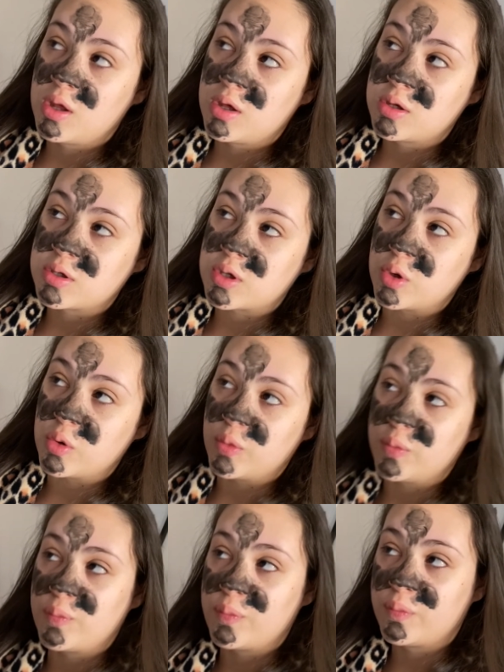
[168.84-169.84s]
So
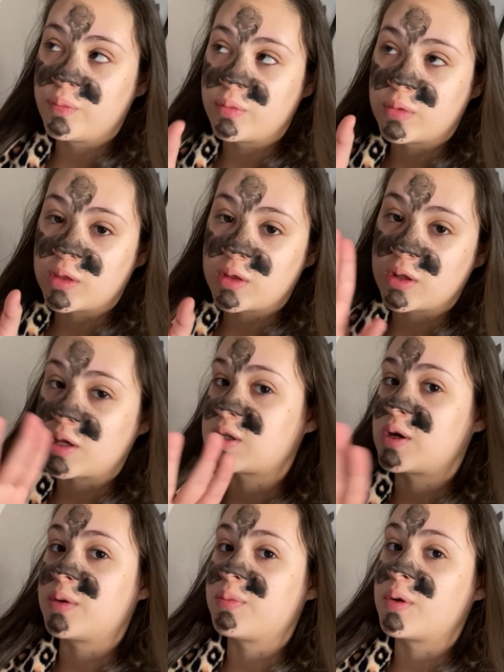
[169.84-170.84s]
that's
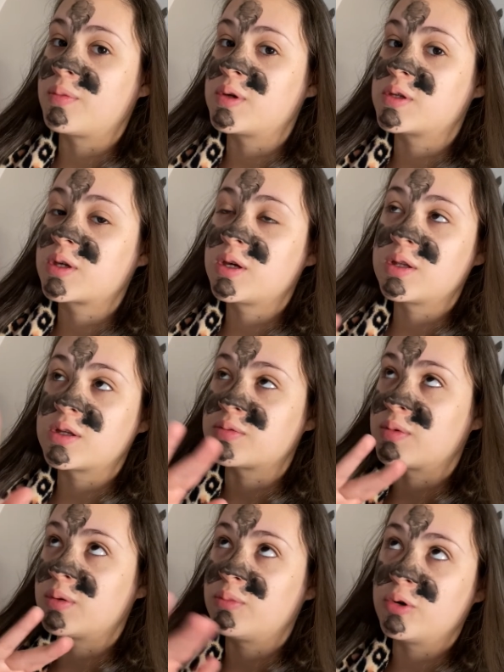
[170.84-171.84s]
how I prep my skin. That's
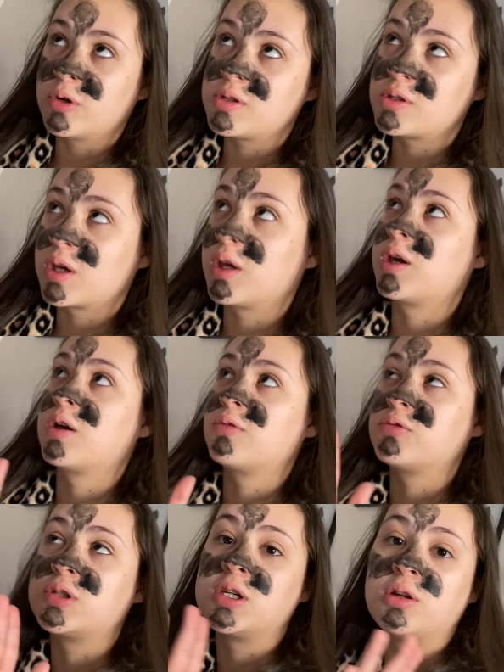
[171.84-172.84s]
my morning skincare
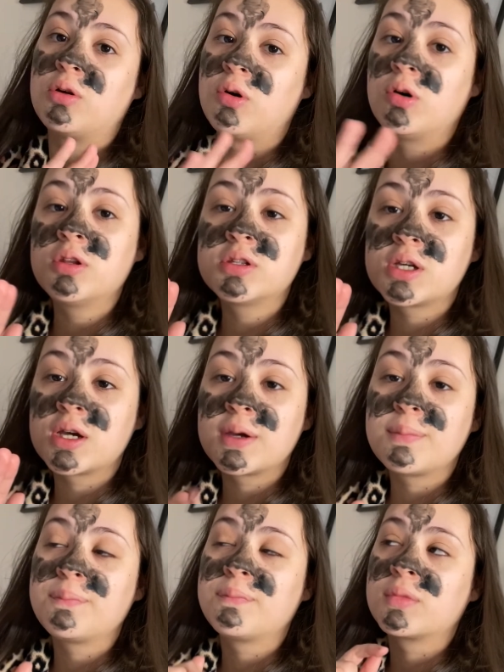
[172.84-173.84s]
routine all the
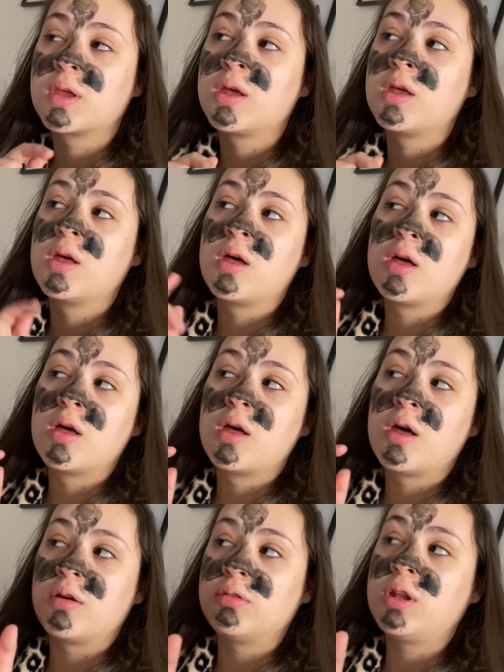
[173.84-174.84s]
time,
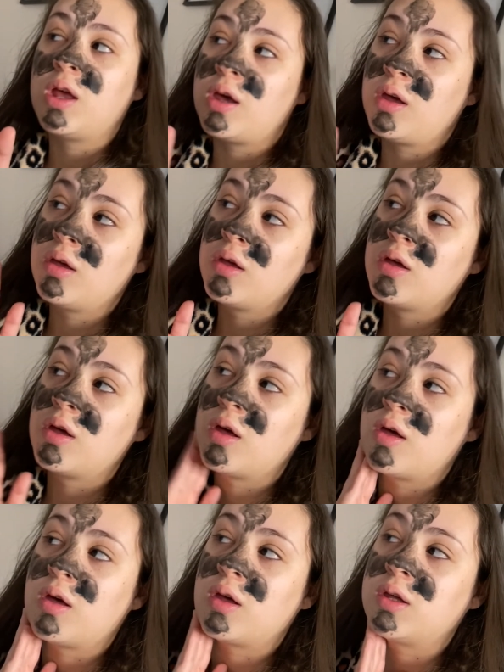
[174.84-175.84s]
every day.
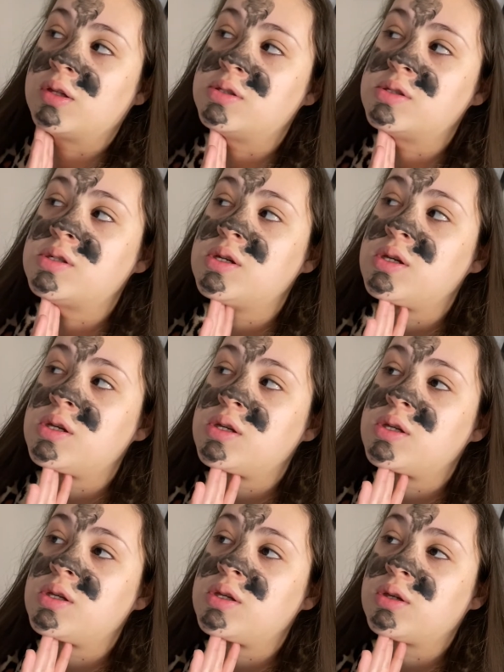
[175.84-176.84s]
And
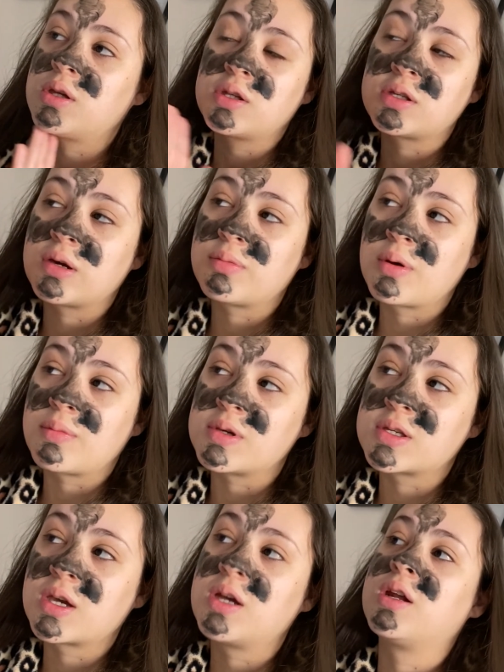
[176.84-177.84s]
yeah, that's how I prep my
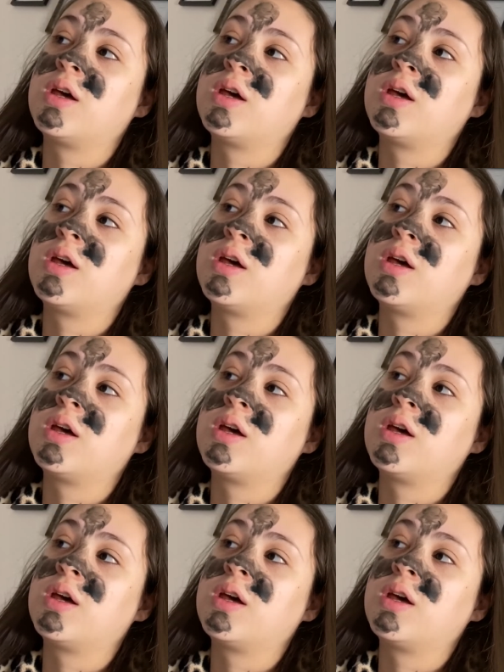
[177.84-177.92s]
skin.